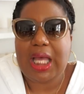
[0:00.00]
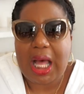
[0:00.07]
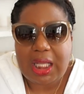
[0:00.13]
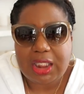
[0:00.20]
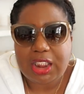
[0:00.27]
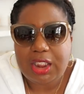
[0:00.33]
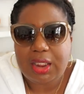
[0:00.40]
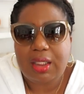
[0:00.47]

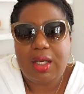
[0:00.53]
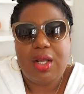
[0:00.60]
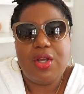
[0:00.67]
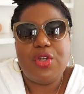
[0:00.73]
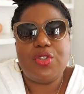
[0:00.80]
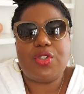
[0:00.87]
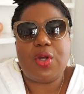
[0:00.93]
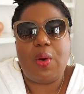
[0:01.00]
color
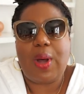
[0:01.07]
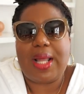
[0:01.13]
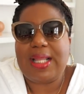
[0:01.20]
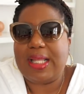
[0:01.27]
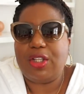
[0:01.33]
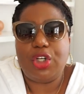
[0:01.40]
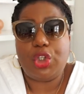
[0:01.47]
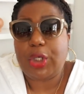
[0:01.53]
so uh,
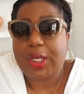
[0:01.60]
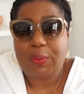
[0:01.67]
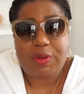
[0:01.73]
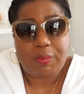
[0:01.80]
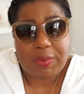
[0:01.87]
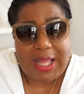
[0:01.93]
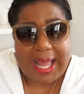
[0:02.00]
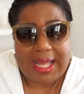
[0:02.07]
they look great
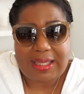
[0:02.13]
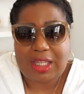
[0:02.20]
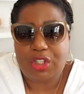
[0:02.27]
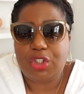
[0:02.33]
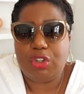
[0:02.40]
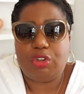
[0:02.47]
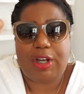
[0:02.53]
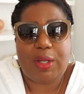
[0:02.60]
with black they
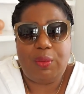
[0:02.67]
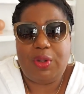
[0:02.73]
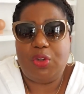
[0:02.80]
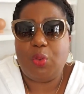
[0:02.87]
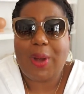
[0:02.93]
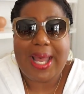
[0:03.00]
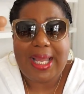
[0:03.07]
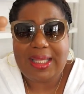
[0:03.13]
look great with
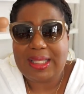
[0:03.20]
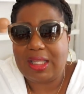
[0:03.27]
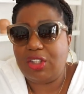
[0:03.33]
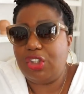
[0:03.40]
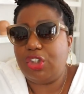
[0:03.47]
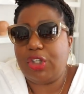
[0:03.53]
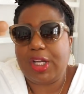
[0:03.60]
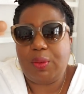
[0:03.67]
white they
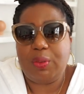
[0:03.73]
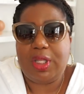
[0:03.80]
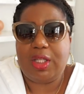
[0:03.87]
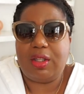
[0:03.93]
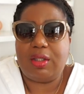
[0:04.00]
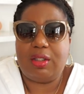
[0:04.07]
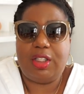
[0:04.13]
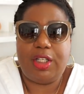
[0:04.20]
look great
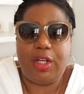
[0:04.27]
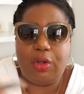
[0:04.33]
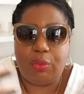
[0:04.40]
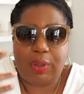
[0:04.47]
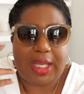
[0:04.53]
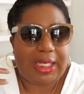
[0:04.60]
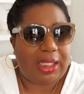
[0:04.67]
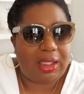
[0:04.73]
with you know
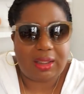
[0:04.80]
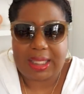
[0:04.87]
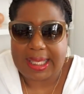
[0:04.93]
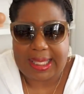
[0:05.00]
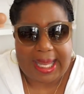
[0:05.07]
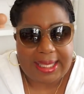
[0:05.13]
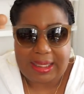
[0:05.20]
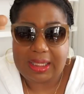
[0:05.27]
any
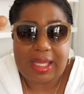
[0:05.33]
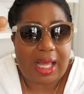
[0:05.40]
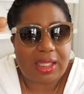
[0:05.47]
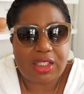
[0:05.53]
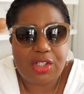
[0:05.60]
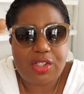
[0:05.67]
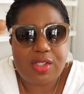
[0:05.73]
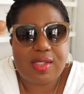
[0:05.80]
like any
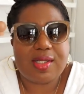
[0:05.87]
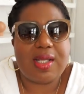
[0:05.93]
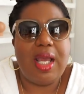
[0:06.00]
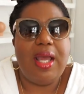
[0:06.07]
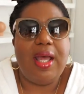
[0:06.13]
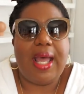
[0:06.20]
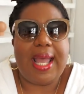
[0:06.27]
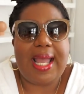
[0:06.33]
colors
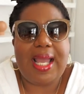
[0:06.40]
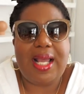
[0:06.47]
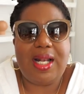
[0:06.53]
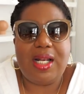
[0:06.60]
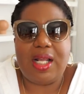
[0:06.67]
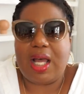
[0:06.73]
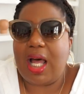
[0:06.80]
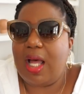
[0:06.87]

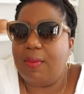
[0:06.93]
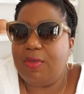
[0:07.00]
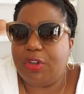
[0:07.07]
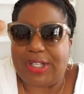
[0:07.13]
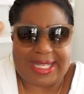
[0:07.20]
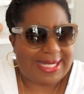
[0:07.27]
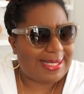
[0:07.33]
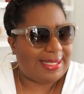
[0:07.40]
and um
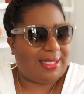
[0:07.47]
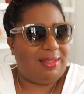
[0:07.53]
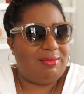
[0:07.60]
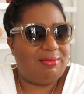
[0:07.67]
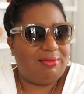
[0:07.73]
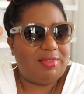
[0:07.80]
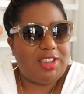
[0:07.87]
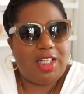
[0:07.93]
they're easy
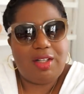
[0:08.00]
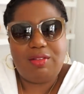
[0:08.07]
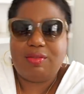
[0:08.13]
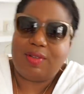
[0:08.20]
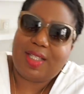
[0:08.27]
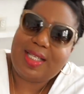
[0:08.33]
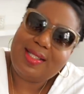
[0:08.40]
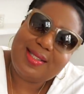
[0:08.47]
you know
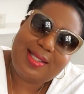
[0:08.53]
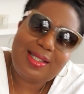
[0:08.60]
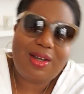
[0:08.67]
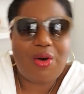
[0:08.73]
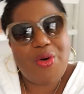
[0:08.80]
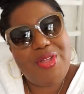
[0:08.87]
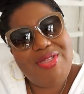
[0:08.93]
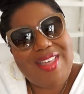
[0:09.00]
easy
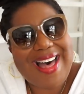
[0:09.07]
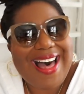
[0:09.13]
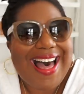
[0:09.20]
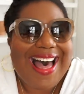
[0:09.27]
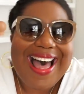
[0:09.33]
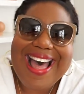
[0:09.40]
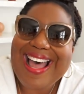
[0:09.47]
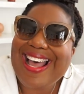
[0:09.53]
on the
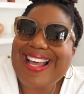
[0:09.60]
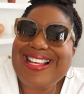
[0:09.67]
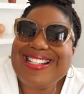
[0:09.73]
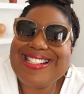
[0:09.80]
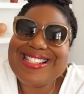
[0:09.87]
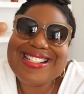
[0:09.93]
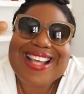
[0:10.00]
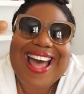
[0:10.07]

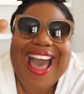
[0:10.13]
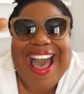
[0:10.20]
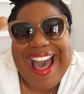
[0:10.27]
eyes